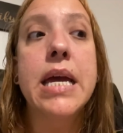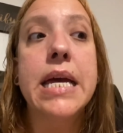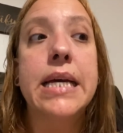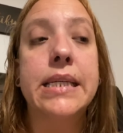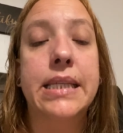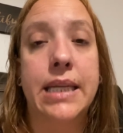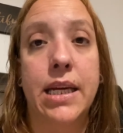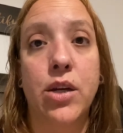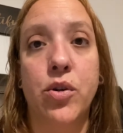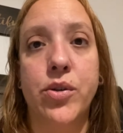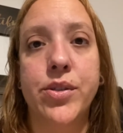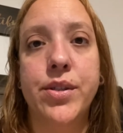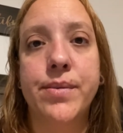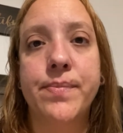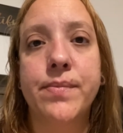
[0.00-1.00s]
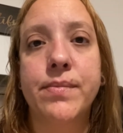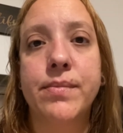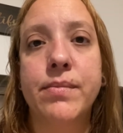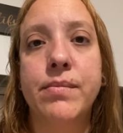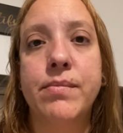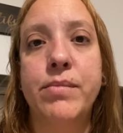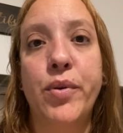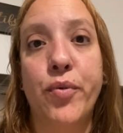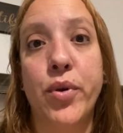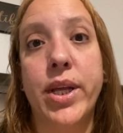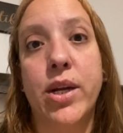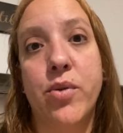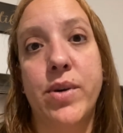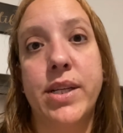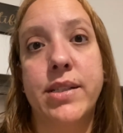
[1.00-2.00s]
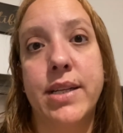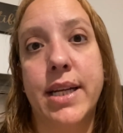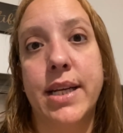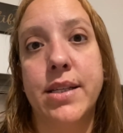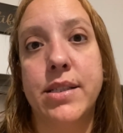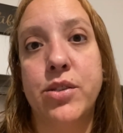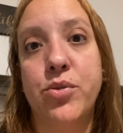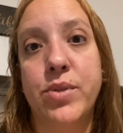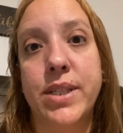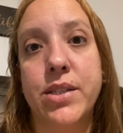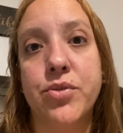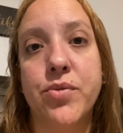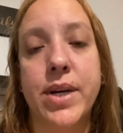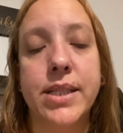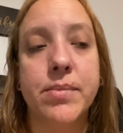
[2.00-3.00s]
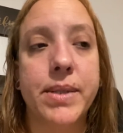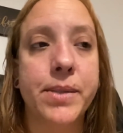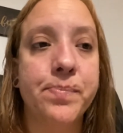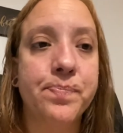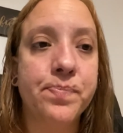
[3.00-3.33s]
is healed before they go in and do a hysterectomy.